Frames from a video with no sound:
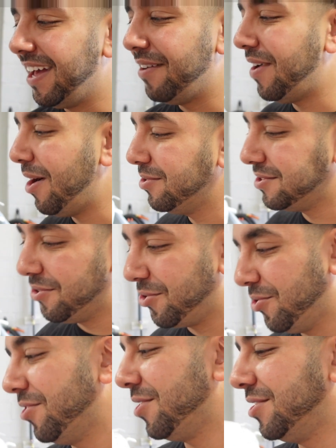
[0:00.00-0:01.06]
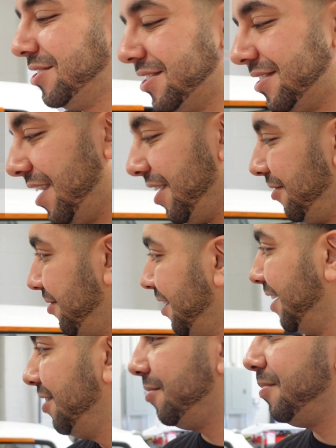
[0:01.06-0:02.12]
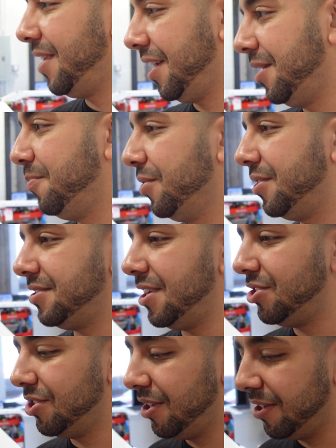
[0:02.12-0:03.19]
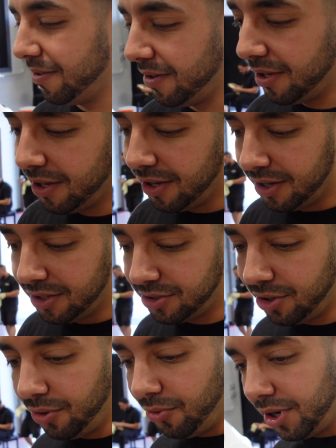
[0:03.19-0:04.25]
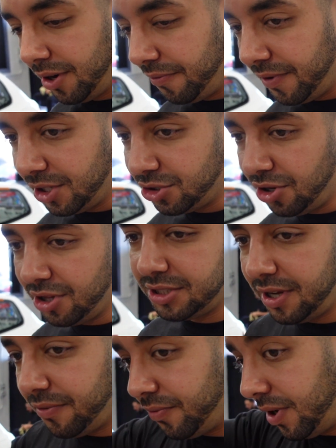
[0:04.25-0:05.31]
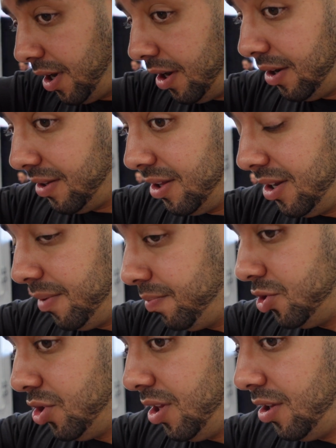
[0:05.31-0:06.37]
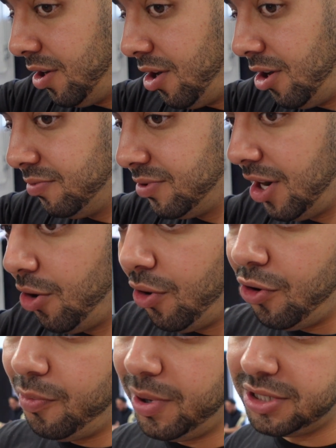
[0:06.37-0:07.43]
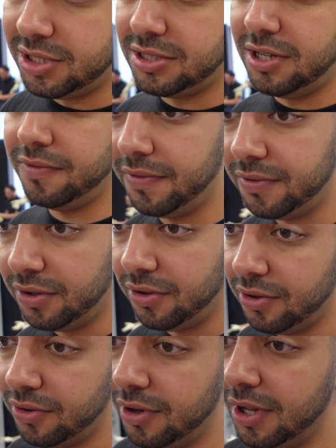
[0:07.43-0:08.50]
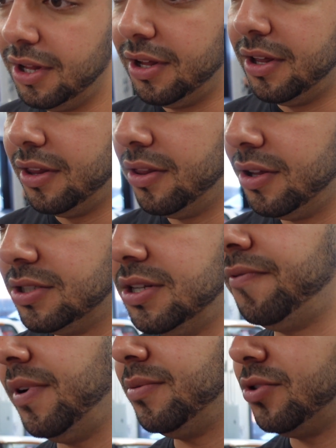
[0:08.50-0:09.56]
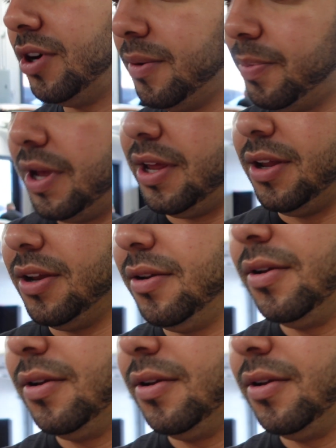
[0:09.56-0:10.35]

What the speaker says: if I wasn't recording just now, he would have been like, he put this engine in. So we're gonna finish all this stuff. We gotta clean up trailing arms. We got a whole bunch of stuff left to do. The subframe's already painted.